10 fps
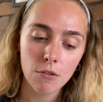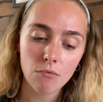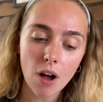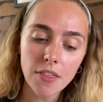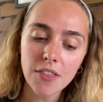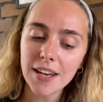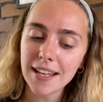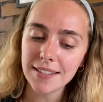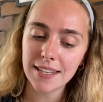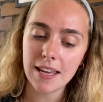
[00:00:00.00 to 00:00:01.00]
Rather than
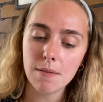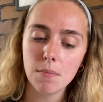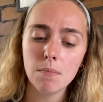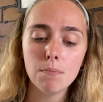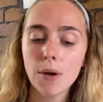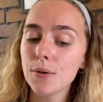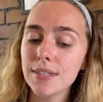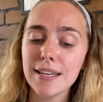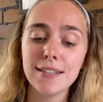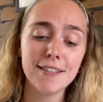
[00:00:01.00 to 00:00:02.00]
answer him,
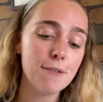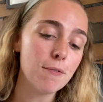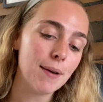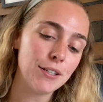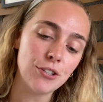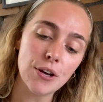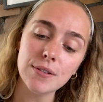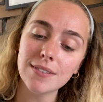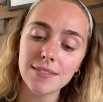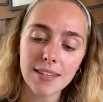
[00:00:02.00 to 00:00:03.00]
Moses, you are my
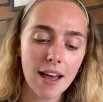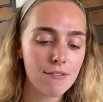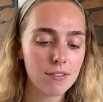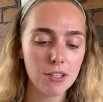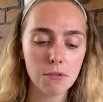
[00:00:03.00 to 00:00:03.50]
chosen servant.